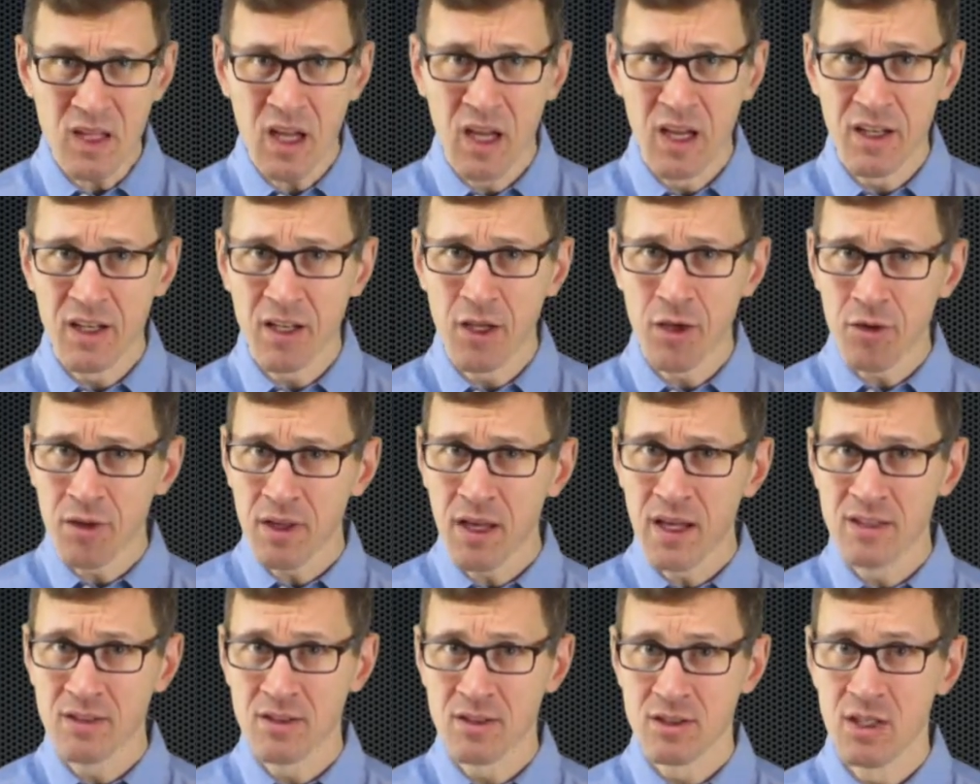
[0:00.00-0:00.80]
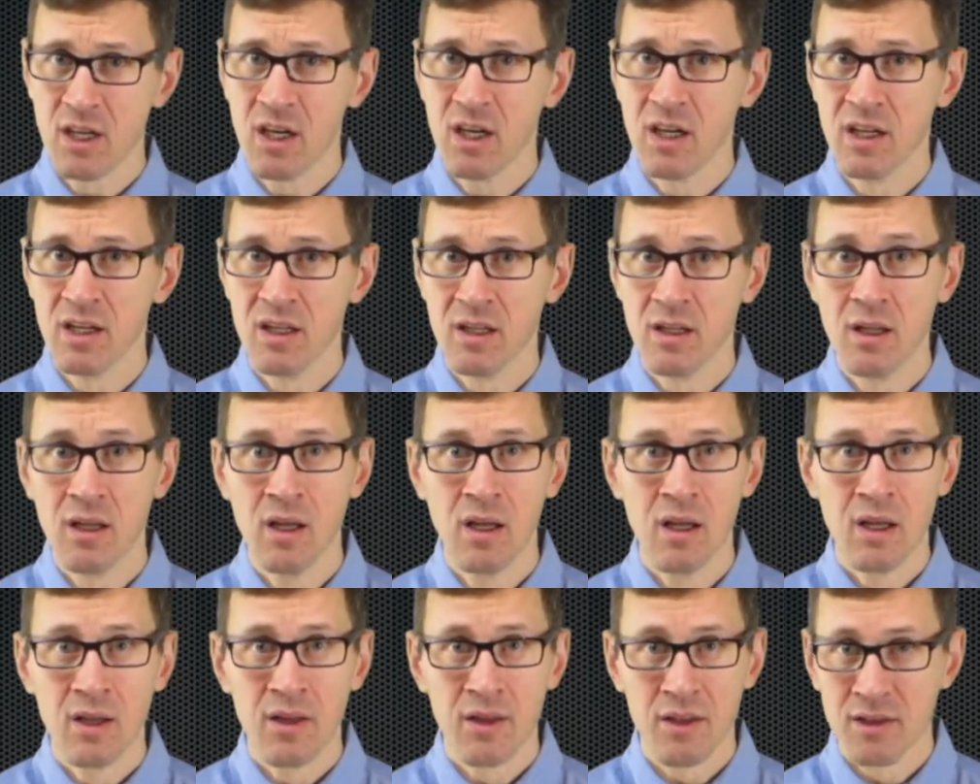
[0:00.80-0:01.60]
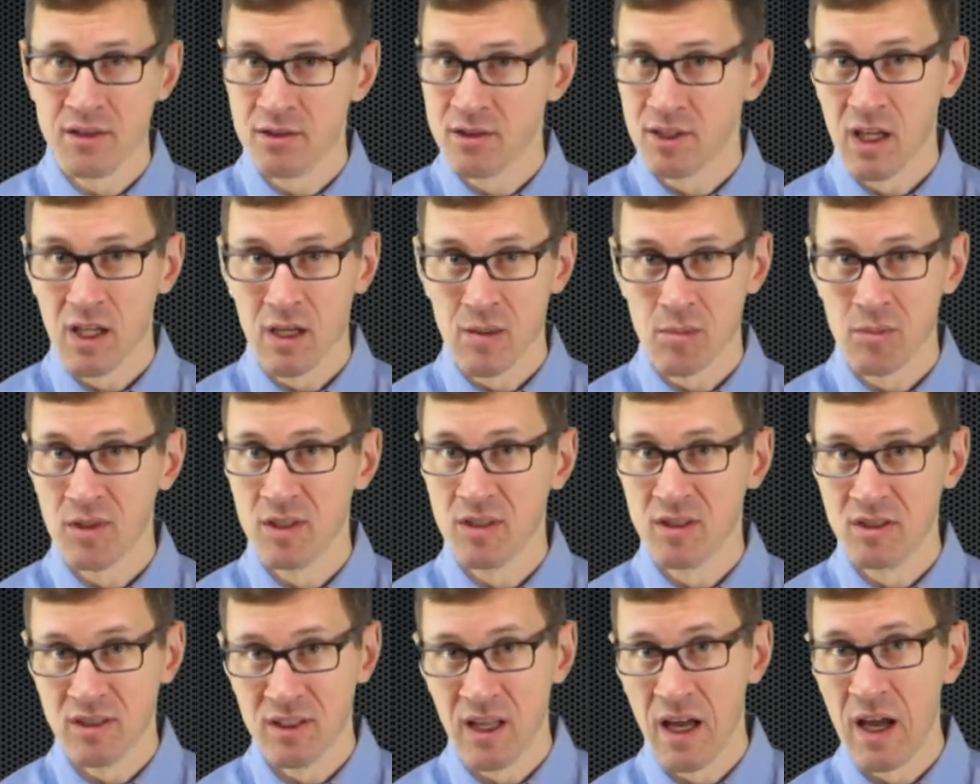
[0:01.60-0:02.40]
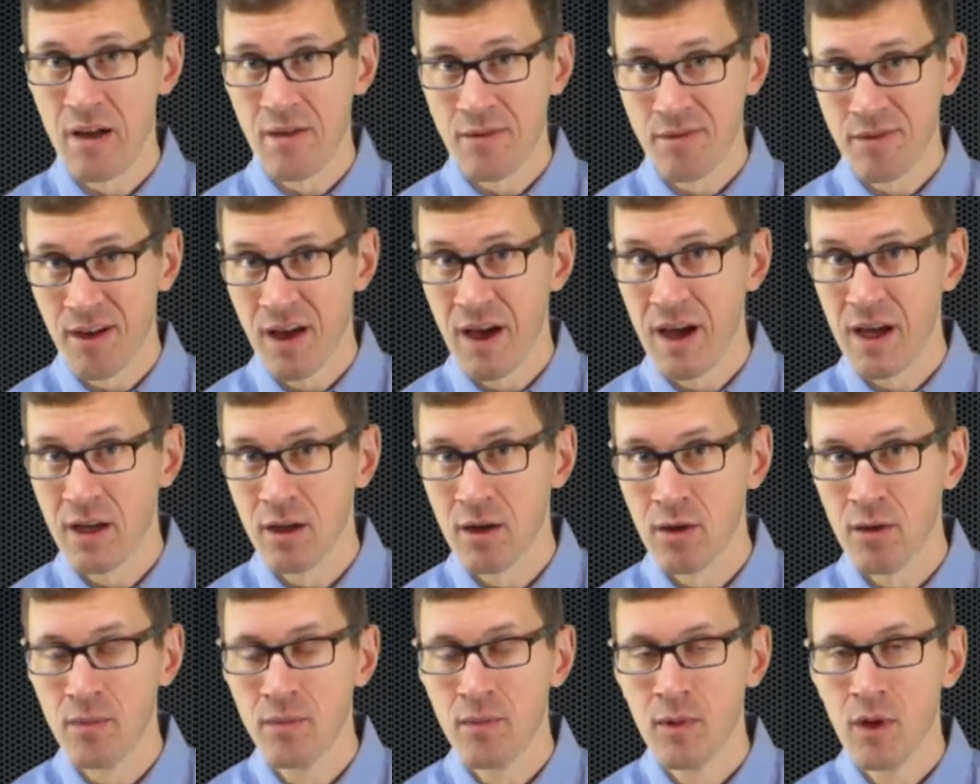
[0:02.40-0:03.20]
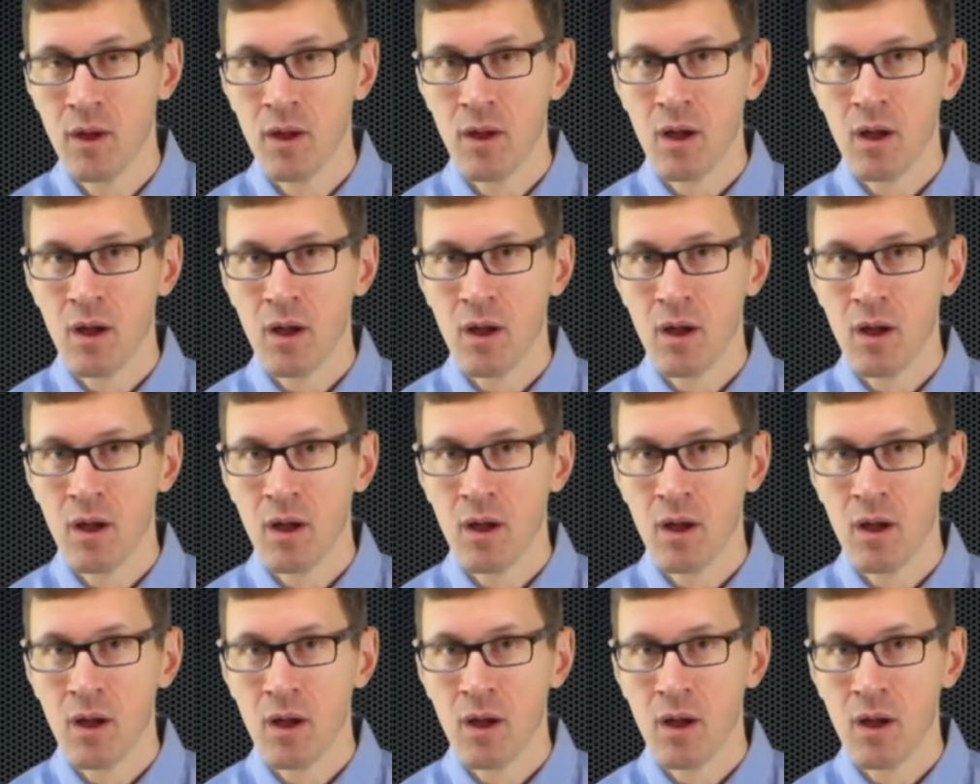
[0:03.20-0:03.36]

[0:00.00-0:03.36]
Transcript: Until that's done, the settlement is not final.